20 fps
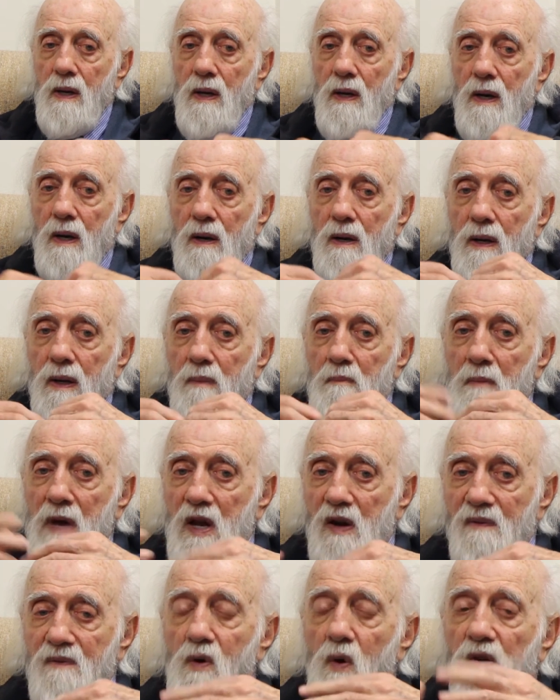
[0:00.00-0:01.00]
In
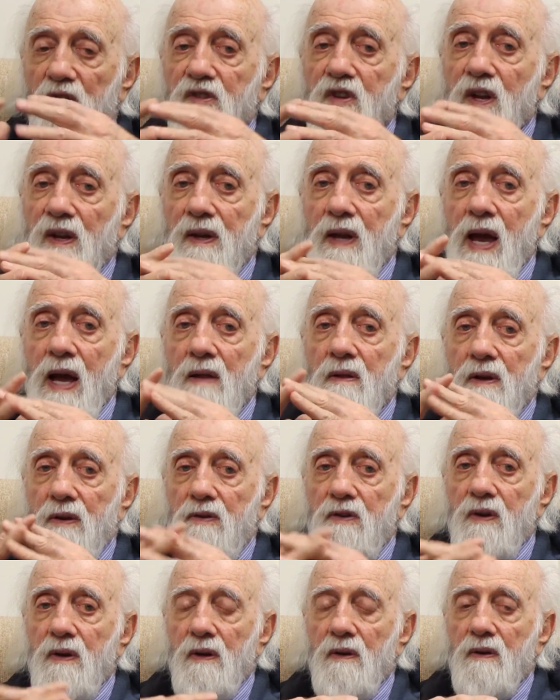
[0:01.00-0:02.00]
metaphors and
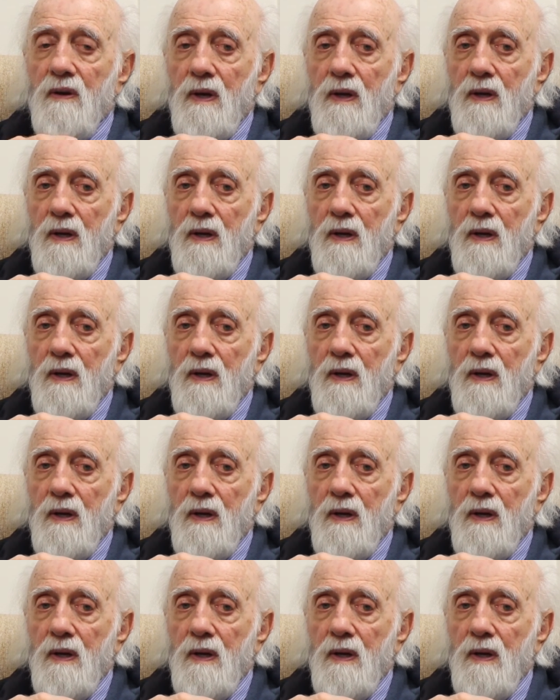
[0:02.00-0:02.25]
analogies.